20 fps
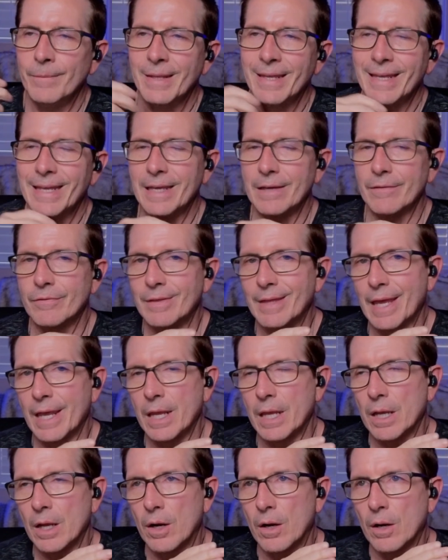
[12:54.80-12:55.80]
If
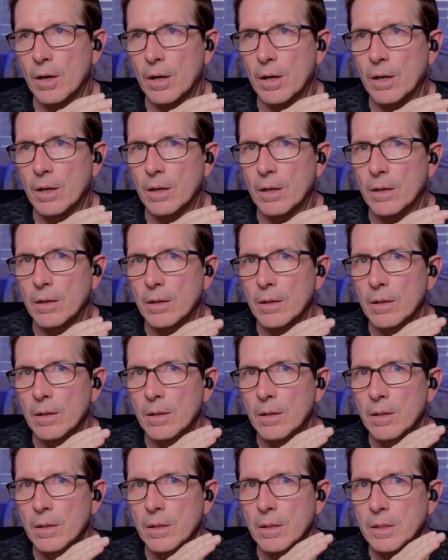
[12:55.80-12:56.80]
they are
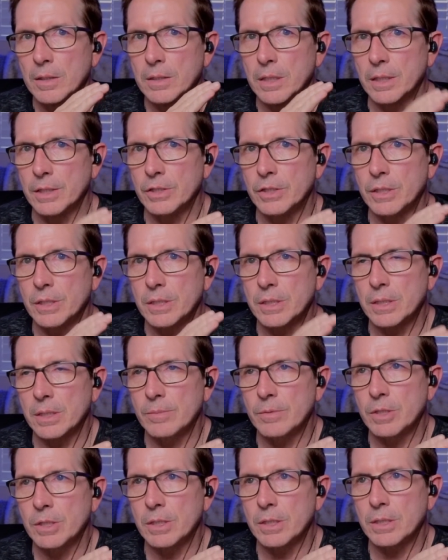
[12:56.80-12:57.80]
touchy
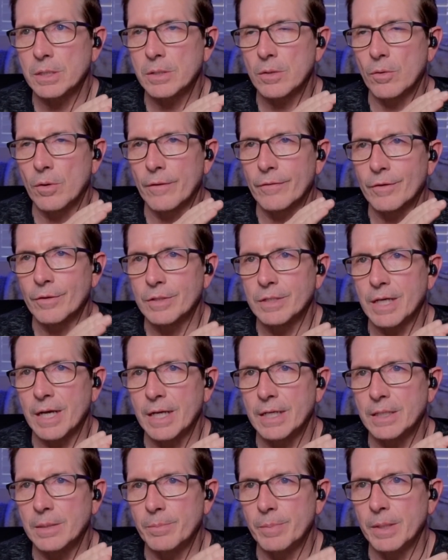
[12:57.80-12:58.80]
subjects or if they're
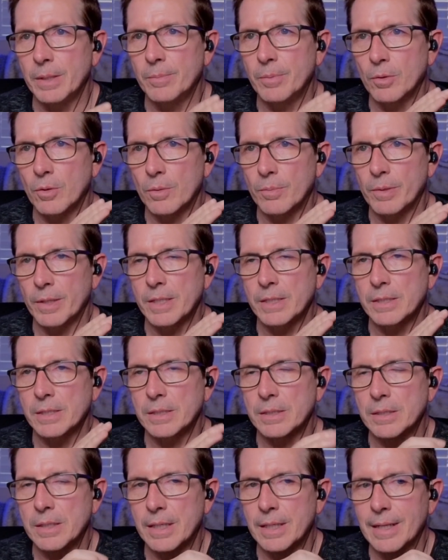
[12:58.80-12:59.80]
tied to people or
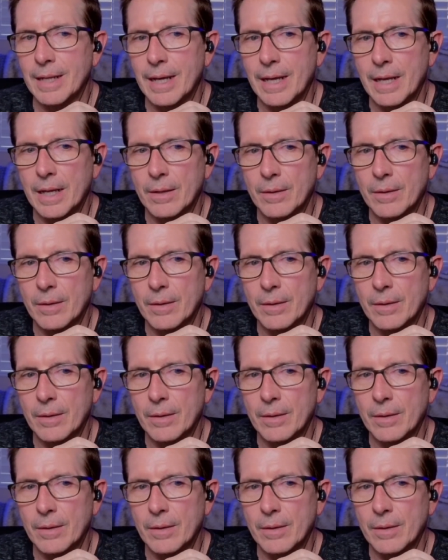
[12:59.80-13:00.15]
places that I